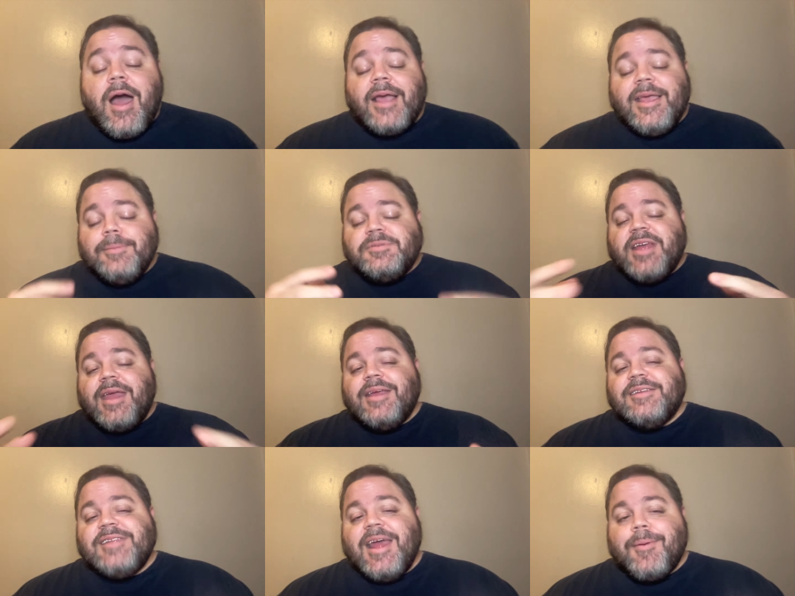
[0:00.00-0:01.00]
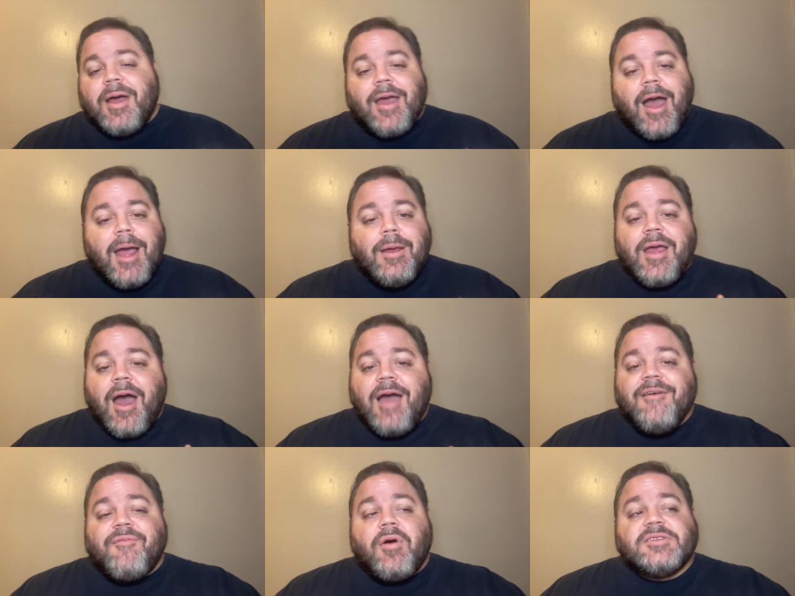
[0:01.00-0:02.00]
I keep saying his name. I, I
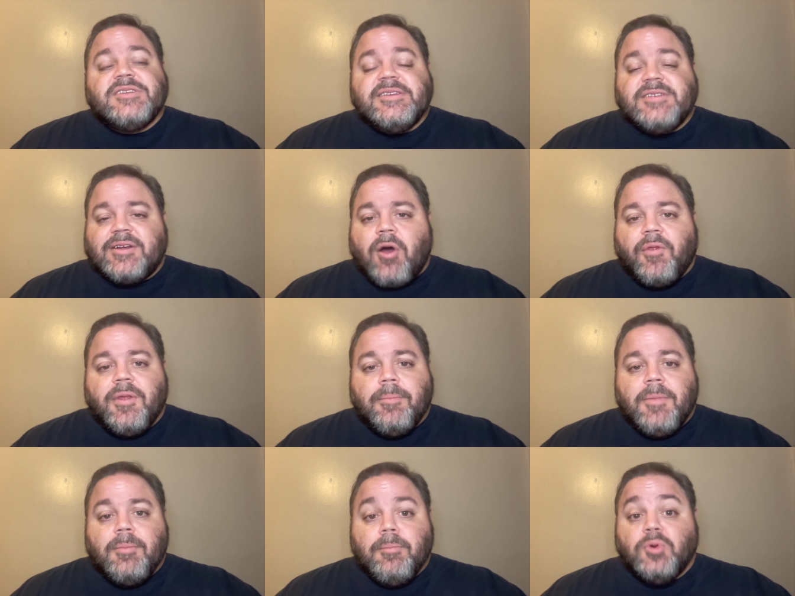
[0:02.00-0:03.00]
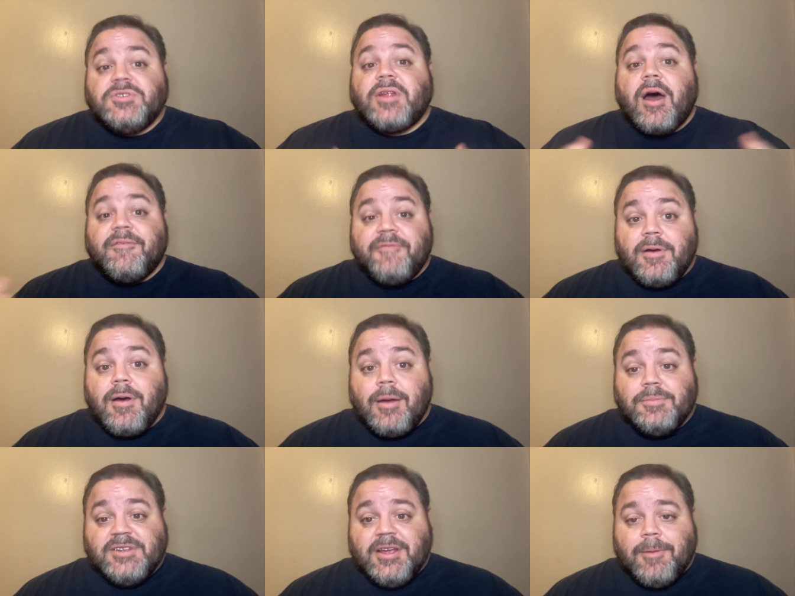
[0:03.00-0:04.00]
I've all season called him Mustapha
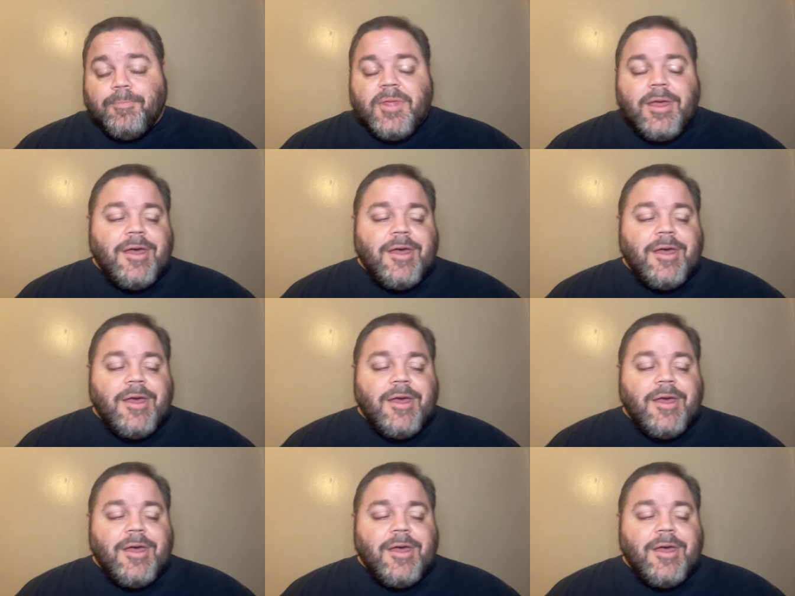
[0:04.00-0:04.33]
Amzil.